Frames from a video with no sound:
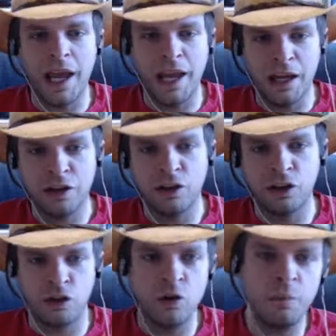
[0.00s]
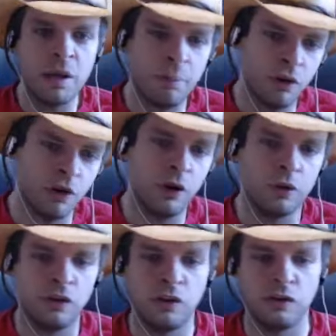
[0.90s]
and the 2 people
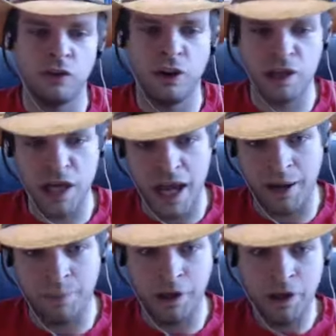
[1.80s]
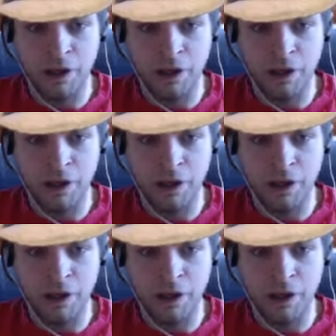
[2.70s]
closest to them,